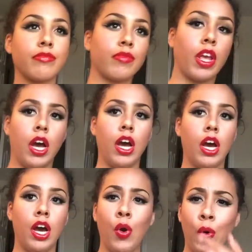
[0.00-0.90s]
shimmer
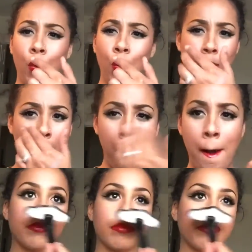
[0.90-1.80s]
in the shade
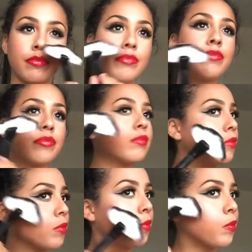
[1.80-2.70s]
Gold and
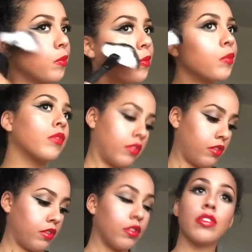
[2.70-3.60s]
put on
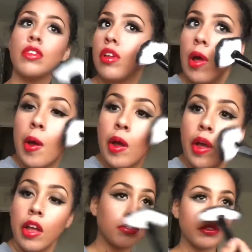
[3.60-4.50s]
way too much by
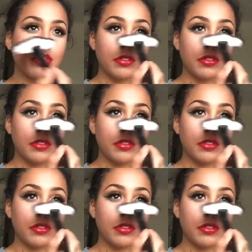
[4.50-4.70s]
accident.